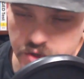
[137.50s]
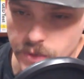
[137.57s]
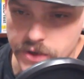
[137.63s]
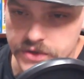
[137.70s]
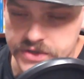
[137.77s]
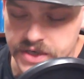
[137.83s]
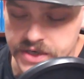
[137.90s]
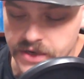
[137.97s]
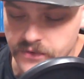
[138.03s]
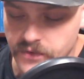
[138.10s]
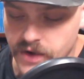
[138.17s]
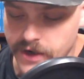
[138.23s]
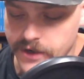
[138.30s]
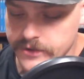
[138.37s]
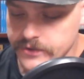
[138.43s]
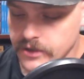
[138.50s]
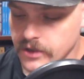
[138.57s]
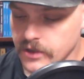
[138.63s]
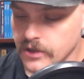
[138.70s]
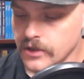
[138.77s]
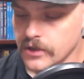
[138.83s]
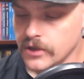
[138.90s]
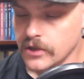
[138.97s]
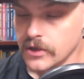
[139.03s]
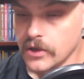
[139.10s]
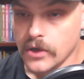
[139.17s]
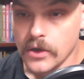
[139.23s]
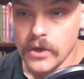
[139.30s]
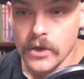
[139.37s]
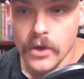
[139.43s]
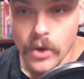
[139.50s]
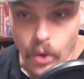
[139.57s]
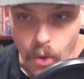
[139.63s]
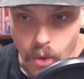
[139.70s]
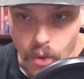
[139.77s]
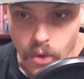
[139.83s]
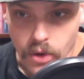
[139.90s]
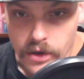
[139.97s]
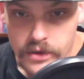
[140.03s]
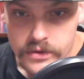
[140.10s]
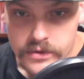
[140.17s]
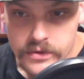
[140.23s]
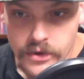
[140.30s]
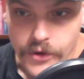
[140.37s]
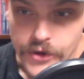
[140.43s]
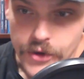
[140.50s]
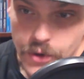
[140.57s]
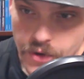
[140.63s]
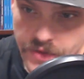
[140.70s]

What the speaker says: where you're sending fire. Or you're